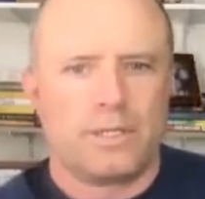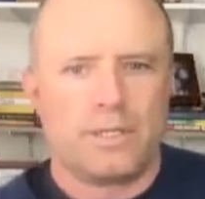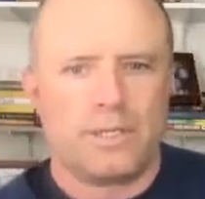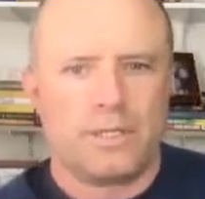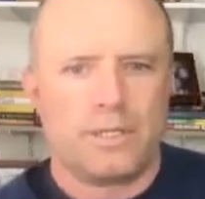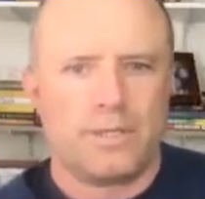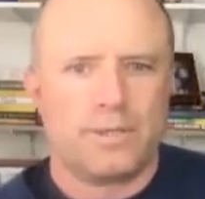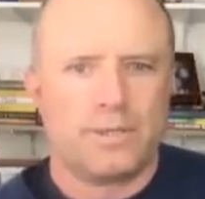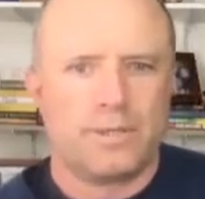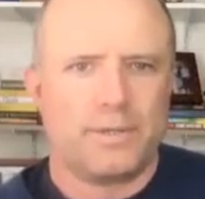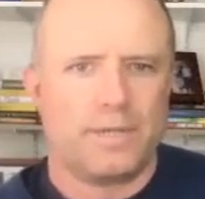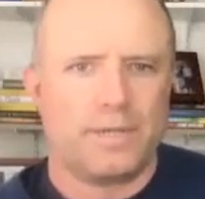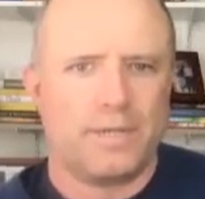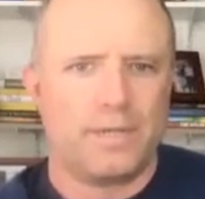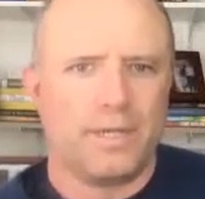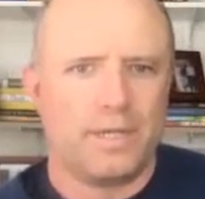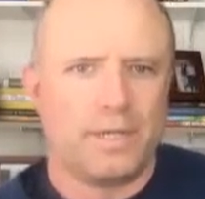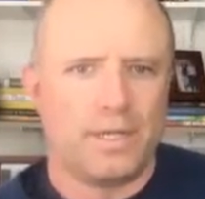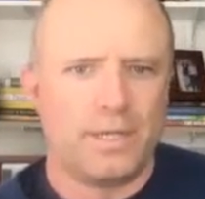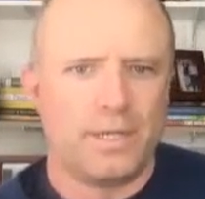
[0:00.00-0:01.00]

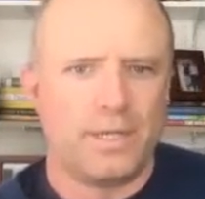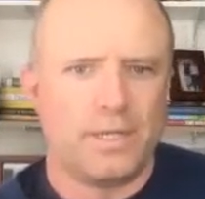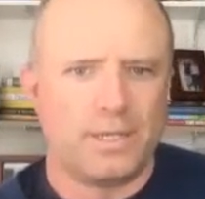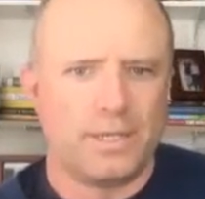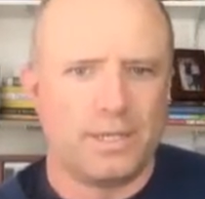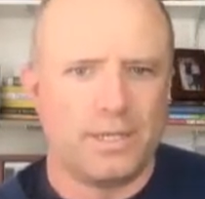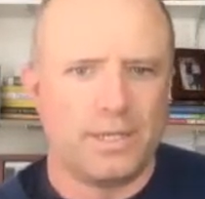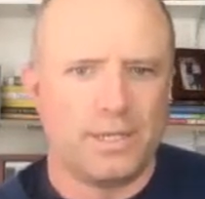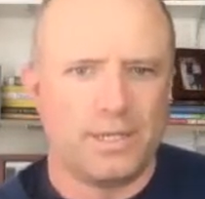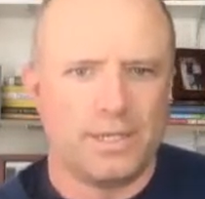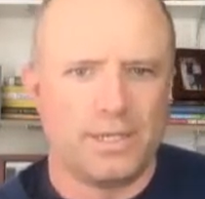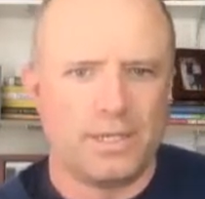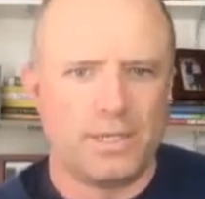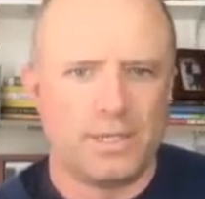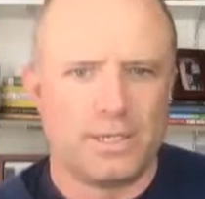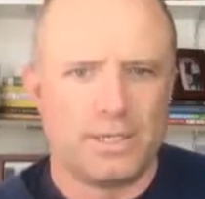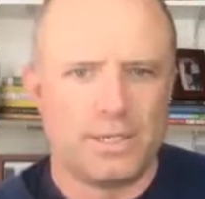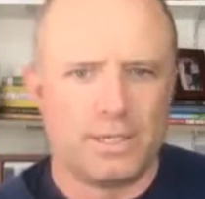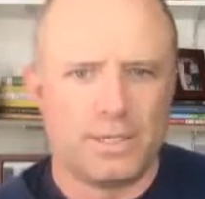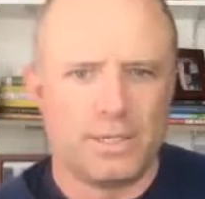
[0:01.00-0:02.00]

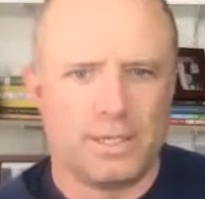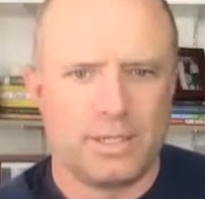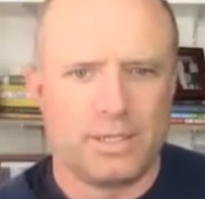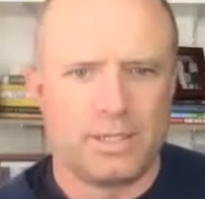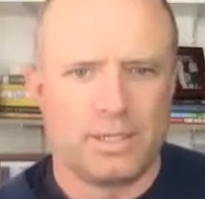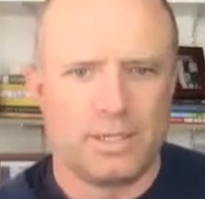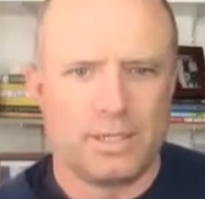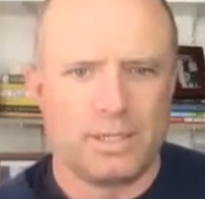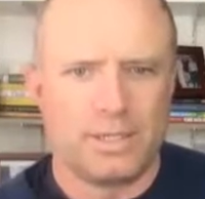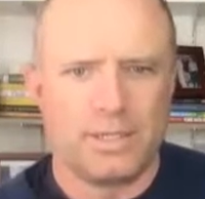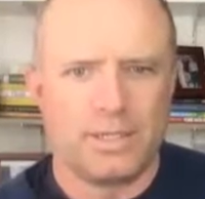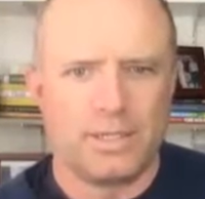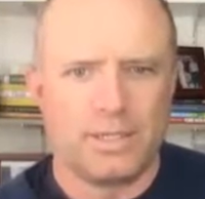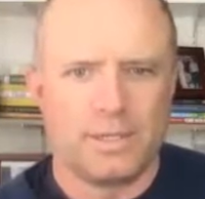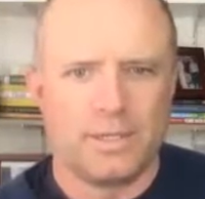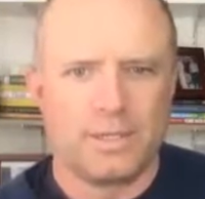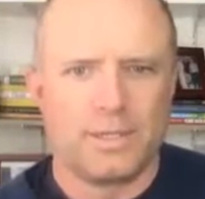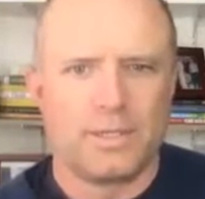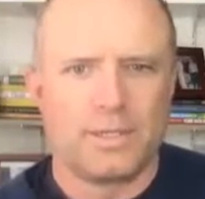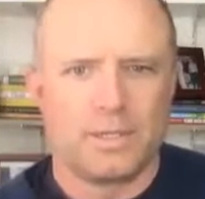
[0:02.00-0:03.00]

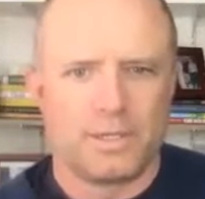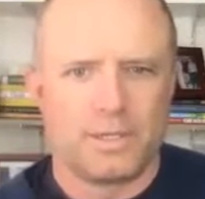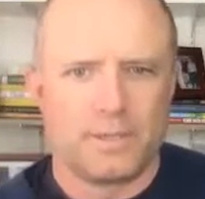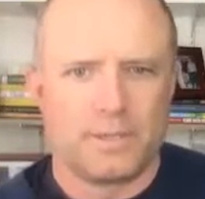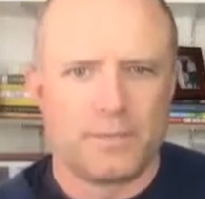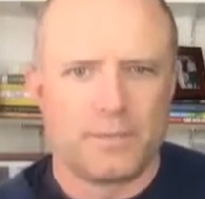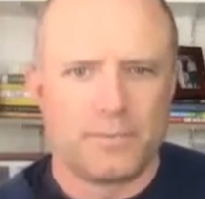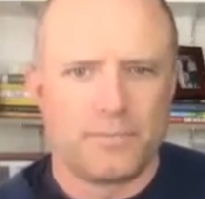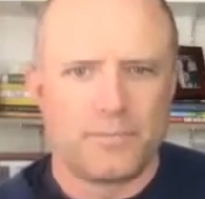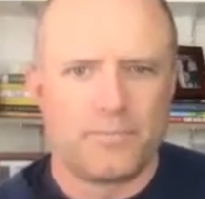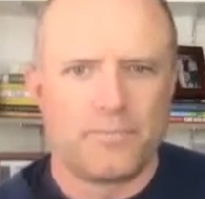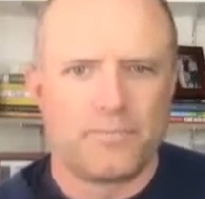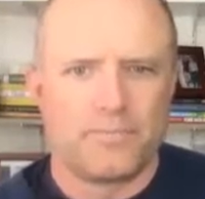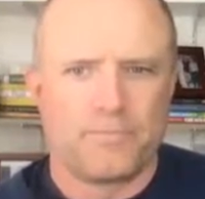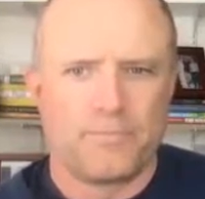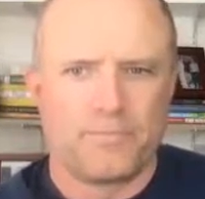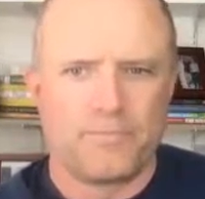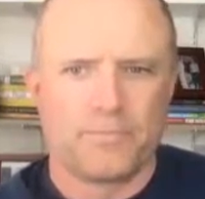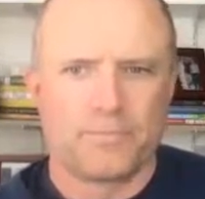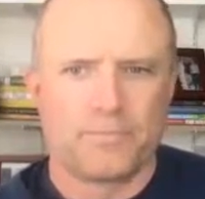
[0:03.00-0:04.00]

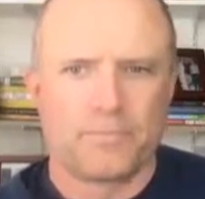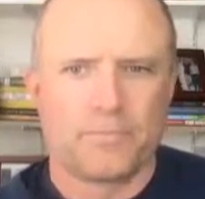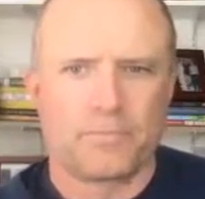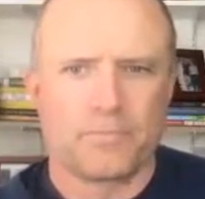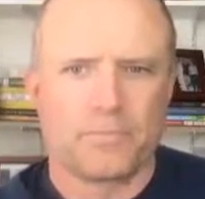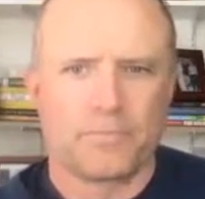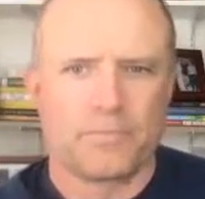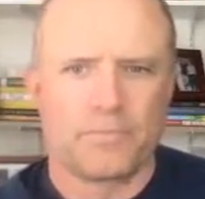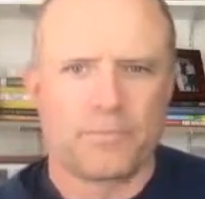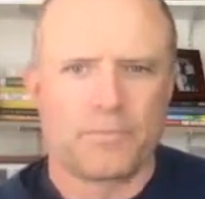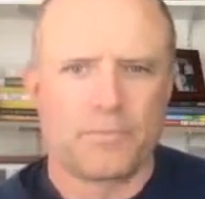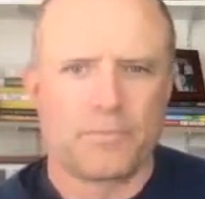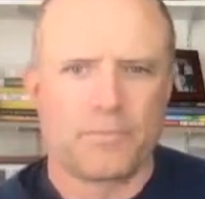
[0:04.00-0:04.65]
This person isn't speaking.